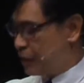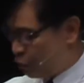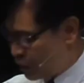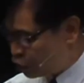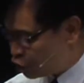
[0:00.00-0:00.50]

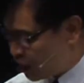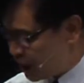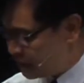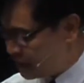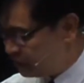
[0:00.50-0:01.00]
What is going to
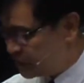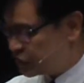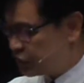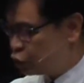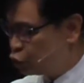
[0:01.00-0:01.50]
happen? Verse
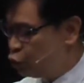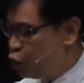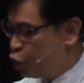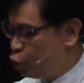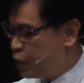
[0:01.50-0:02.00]
32,
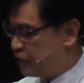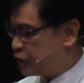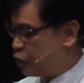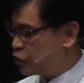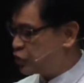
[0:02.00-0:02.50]
whoever
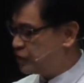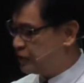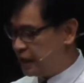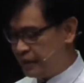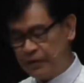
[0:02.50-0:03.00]
calls on the
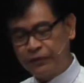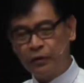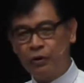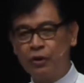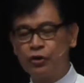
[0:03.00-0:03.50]
name of the
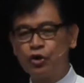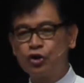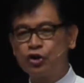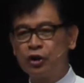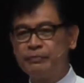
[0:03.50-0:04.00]
Lord
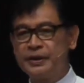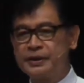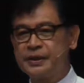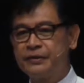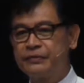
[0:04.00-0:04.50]
shall be
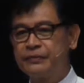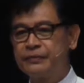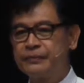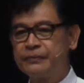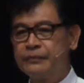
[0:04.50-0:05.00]
saved.
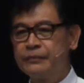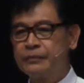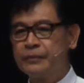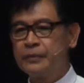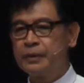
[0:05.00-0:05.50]

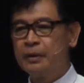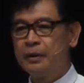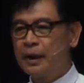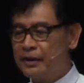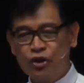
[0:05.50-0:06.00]

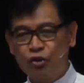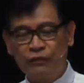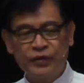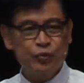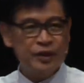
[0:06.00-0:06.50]
At this
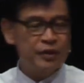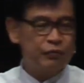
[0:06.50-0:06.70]
conference, we hear